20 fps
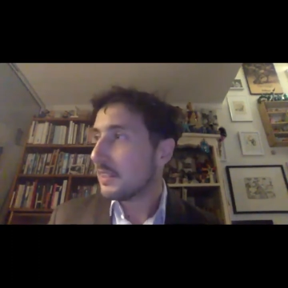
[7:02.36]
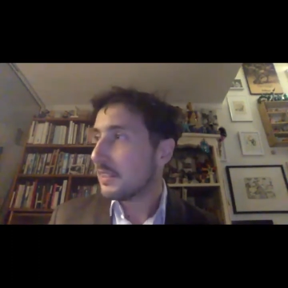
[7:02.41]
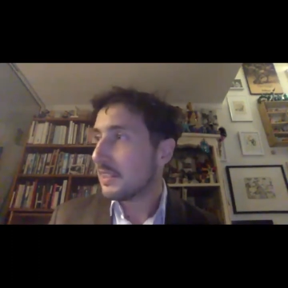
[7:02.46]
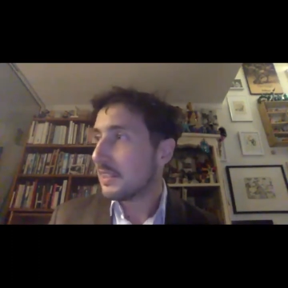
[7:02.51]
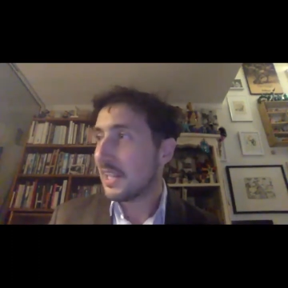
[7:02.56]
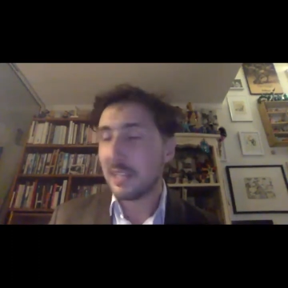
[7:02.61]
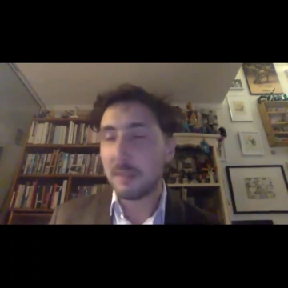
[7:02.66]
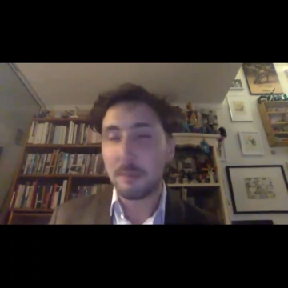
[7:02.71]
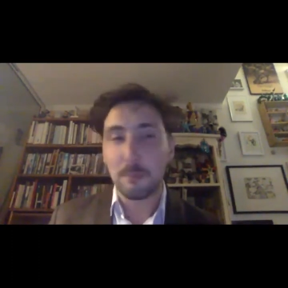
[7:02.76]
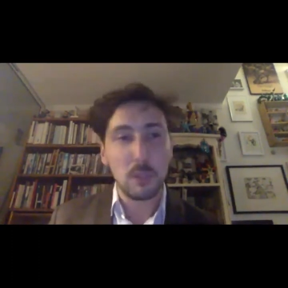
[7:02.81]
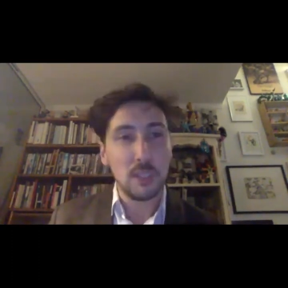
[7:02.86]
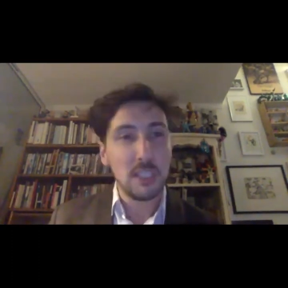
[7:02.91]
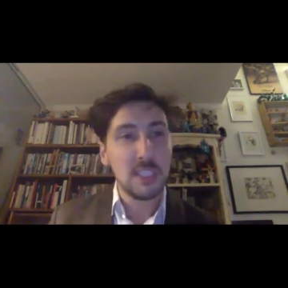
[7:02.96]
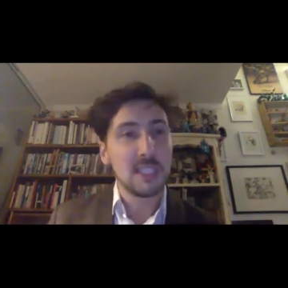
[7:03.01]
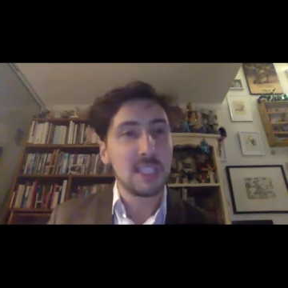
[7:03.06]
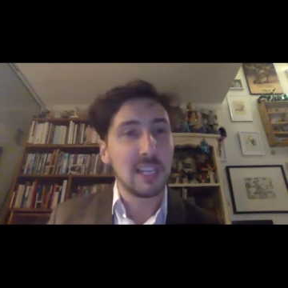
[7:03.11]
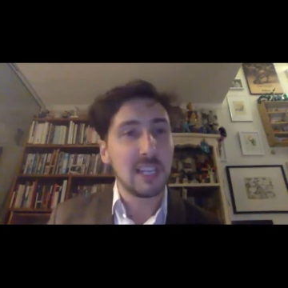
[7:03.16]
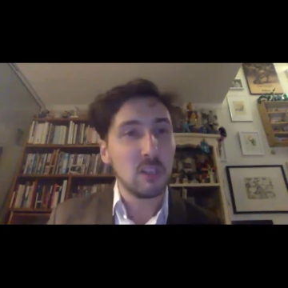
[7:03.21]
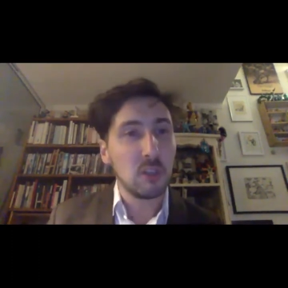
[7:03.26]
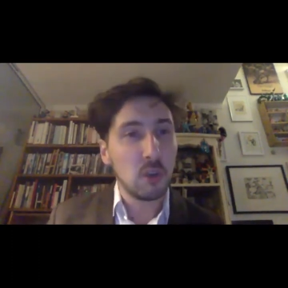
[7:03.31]
like
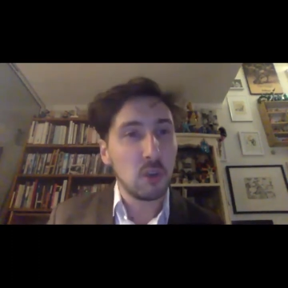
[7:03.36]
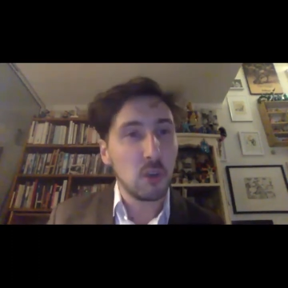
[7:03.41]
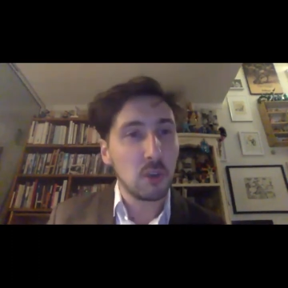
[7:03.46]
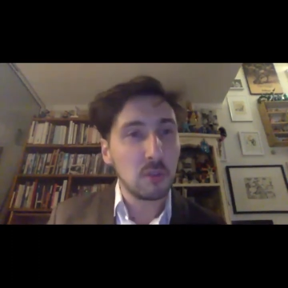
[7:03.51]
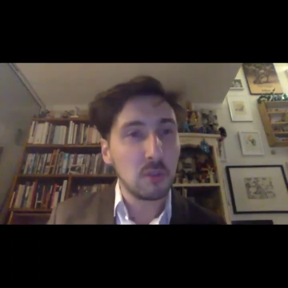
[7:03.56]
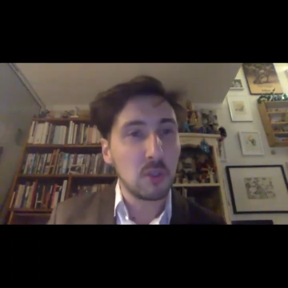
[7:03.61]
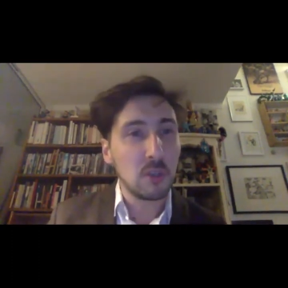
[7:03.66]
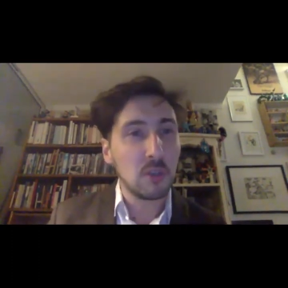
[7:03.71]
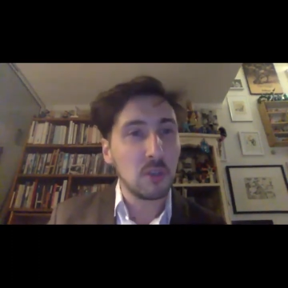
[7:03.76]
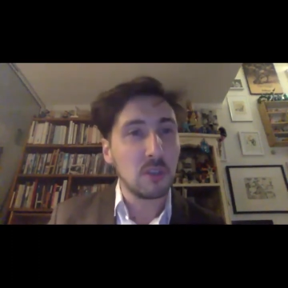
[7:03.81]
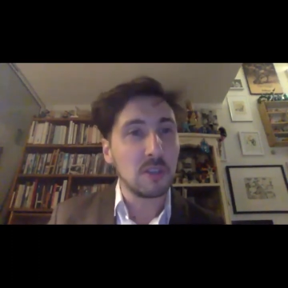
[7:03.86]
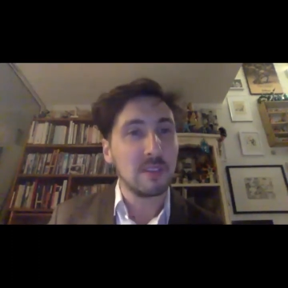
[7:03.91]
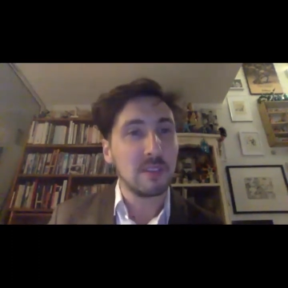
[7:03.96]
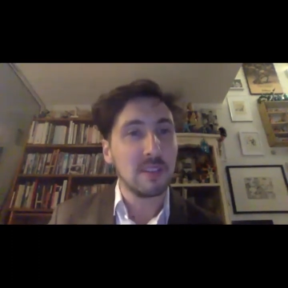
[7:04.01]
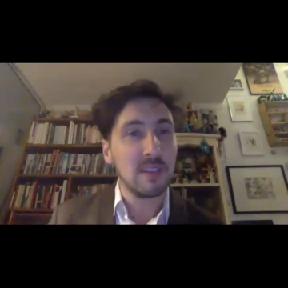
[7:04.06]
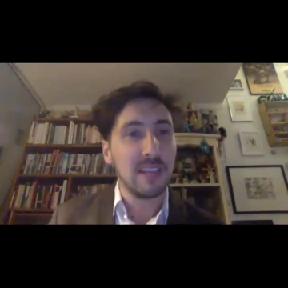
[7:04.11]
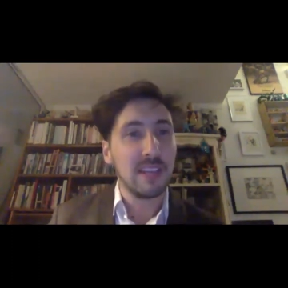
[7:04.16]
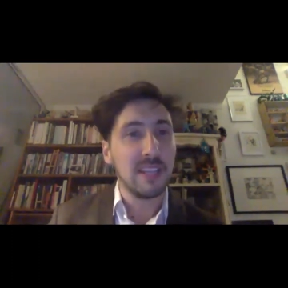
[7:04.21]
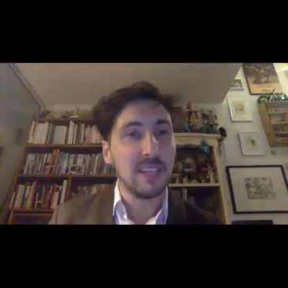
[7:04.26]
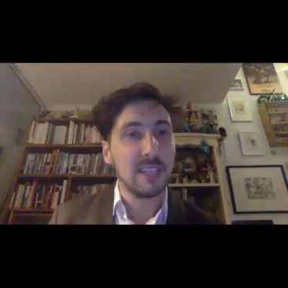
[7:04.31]
political horror
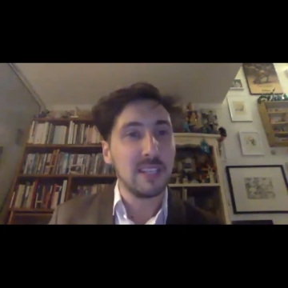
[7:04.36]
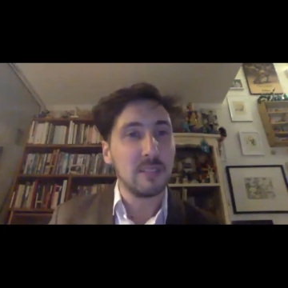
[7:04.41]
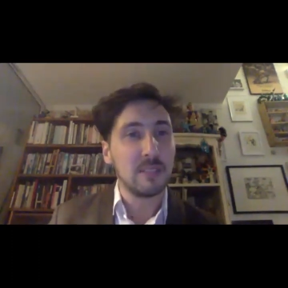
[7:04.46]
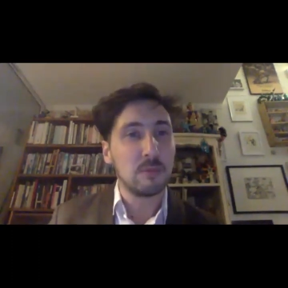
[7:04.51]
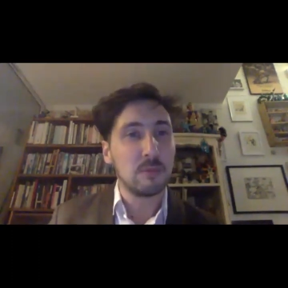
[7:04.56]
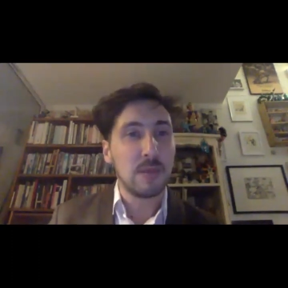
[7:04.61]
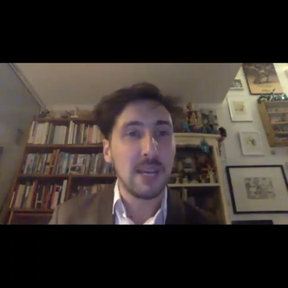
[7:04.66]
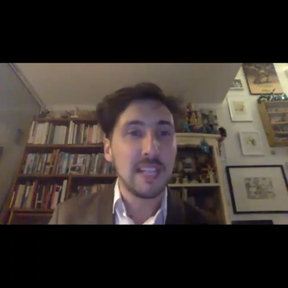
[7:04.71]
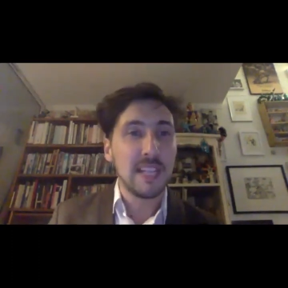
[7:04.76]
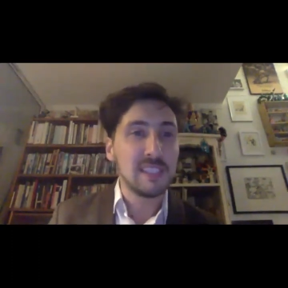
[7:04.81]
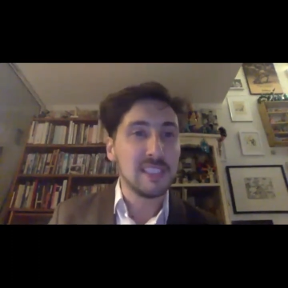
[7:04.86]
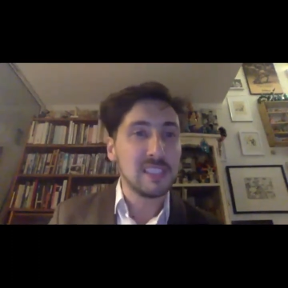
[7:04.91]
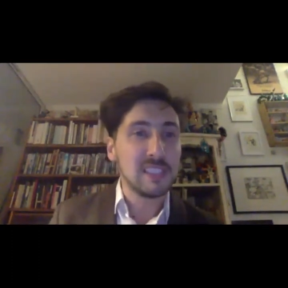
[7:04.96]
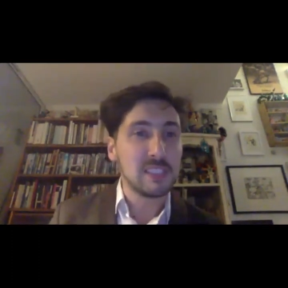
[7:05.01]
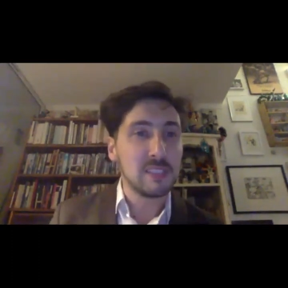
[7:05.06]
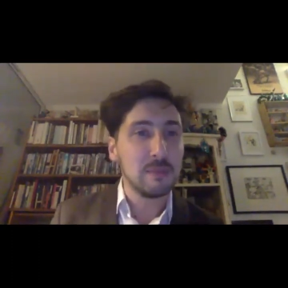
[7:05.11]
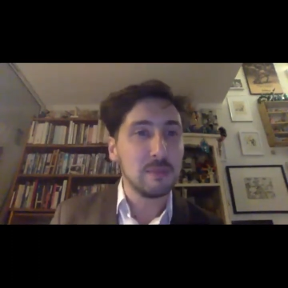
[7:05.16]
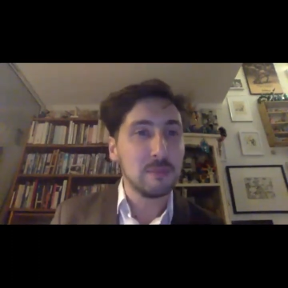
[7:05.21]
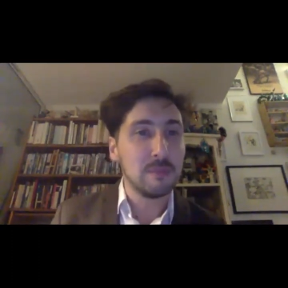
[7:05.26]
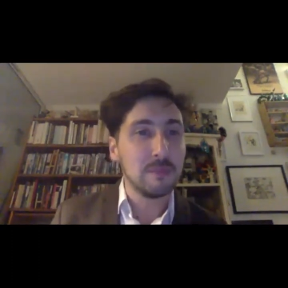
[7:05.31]
uh,
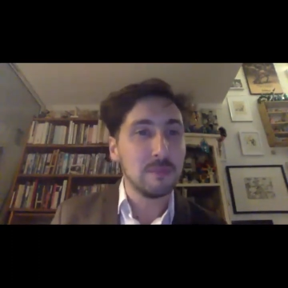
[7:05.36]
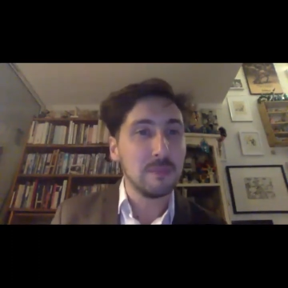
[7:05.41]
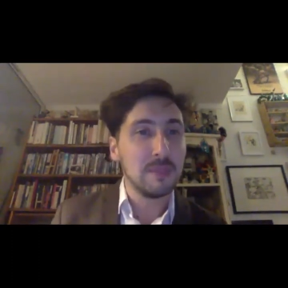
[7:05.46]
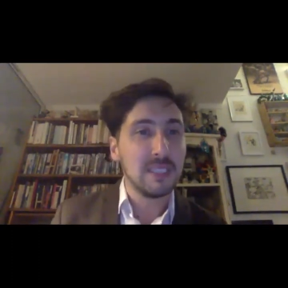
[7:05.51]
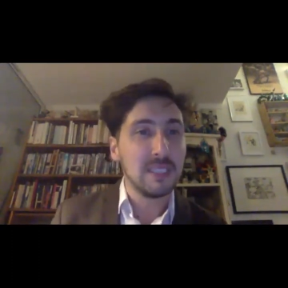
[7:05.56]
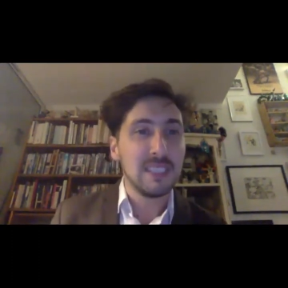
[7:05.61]
racism